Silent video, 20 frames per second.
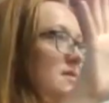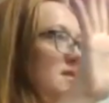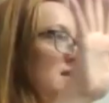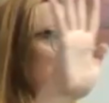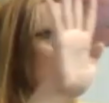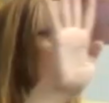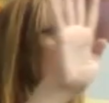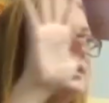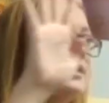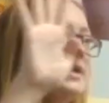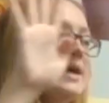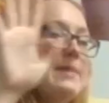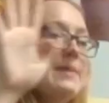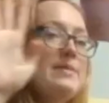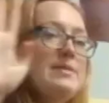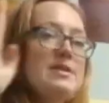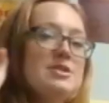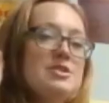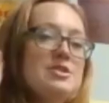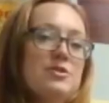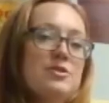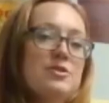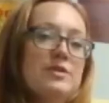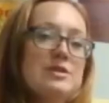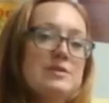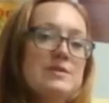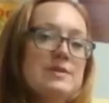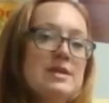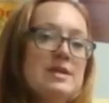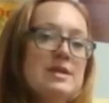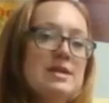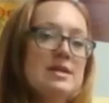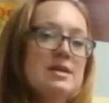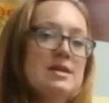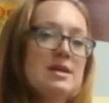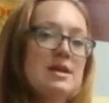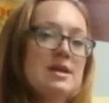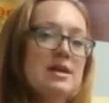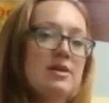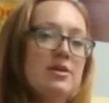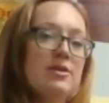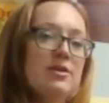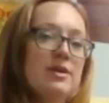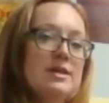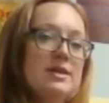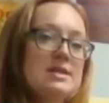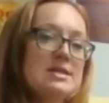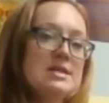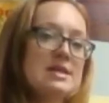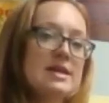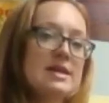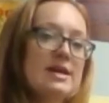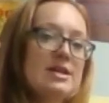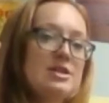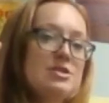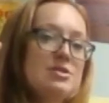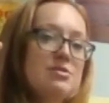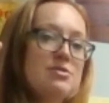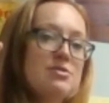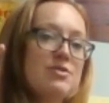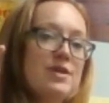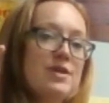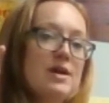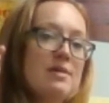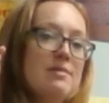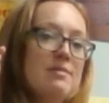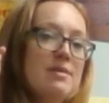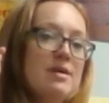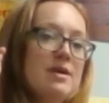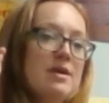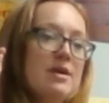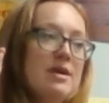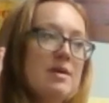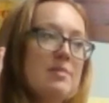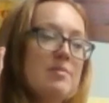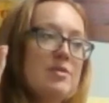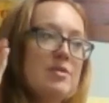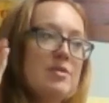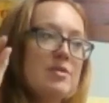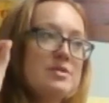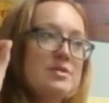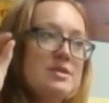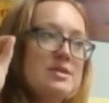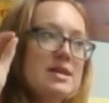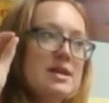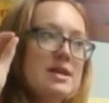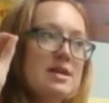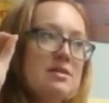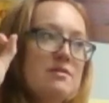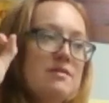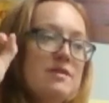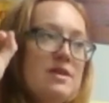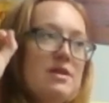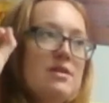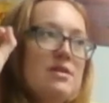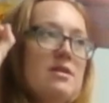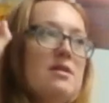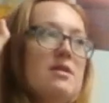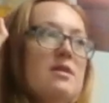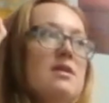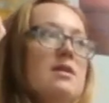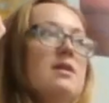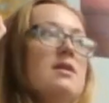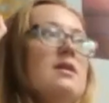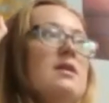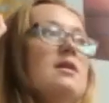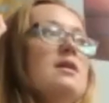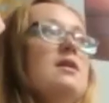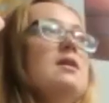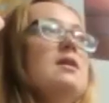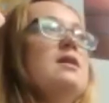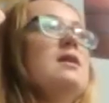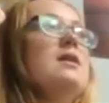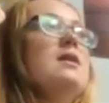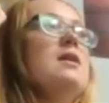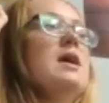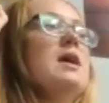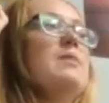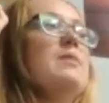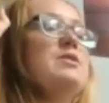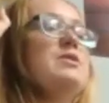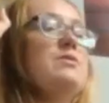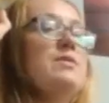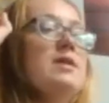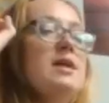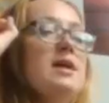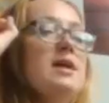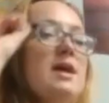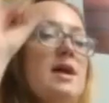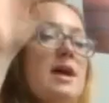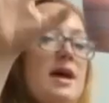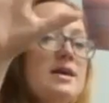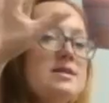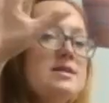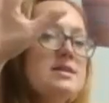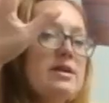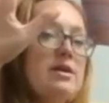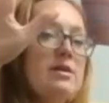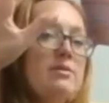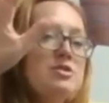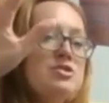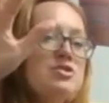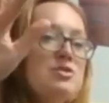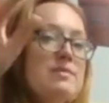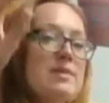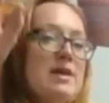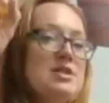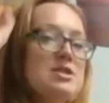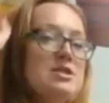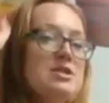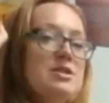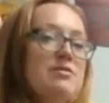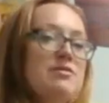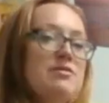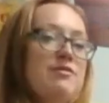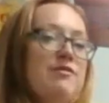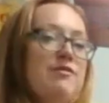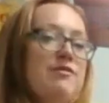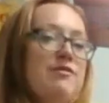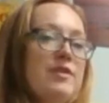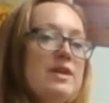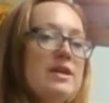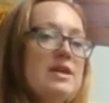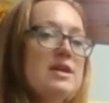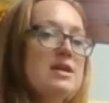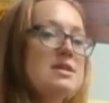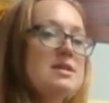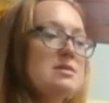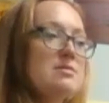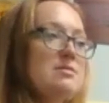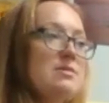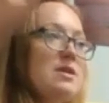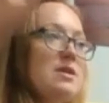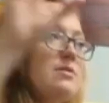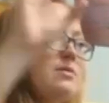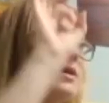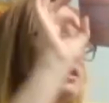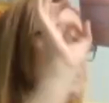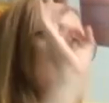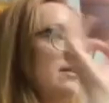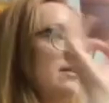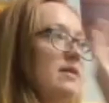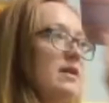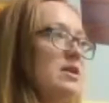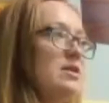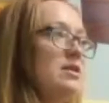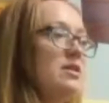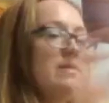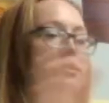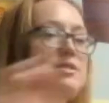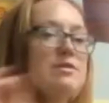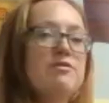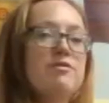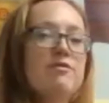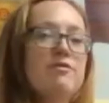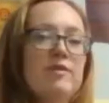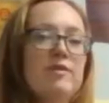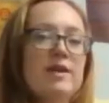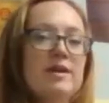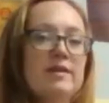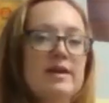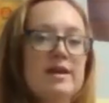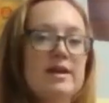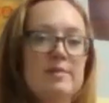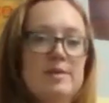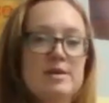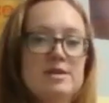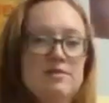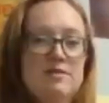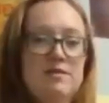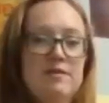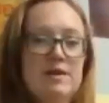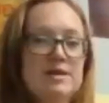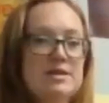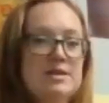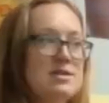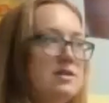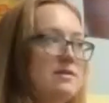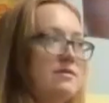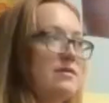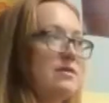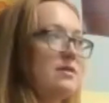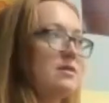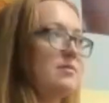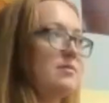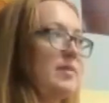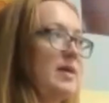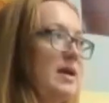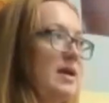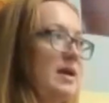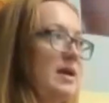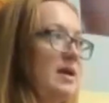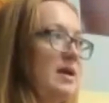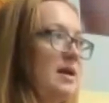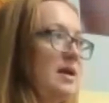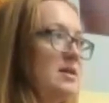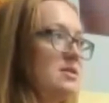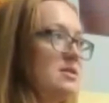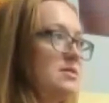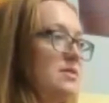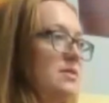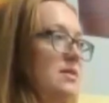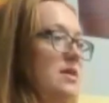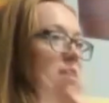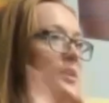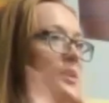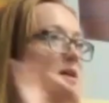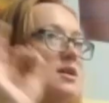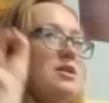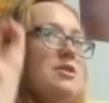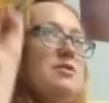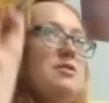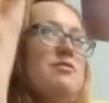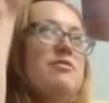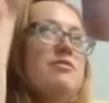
what's going to happen is you're going to inhale and slide your thumb up your second finger. And when you exhale, I want you to imagine that you're flicking something away. Like, you know, when you flick like a piece of fuzz off your pants or you